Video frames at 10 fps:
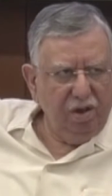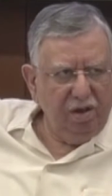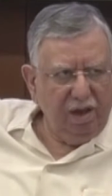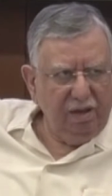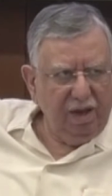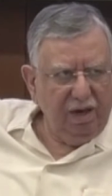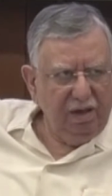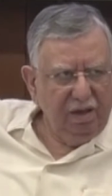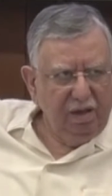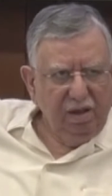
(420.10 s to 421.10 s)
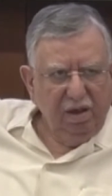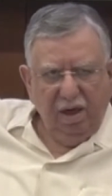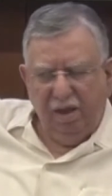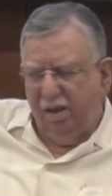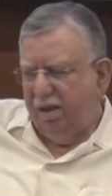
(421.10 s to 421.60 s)
uh, done that.
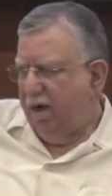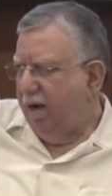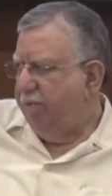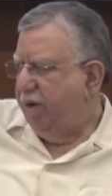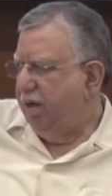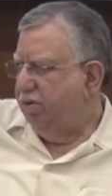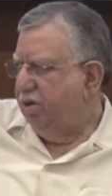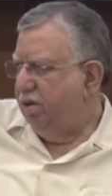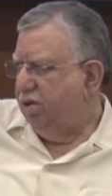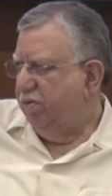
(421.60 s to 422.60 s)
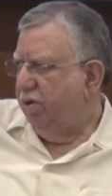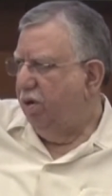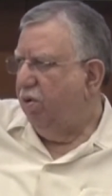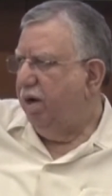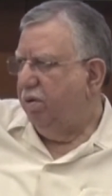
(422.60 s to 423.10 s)
I think there are apprehensions, so we'll
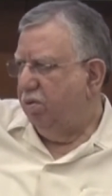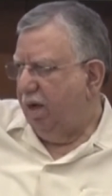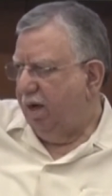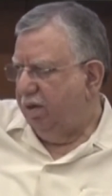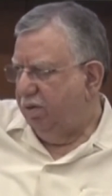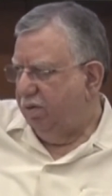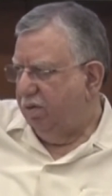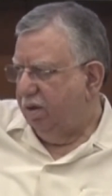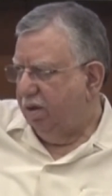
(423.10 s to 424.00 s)
look into that, you know,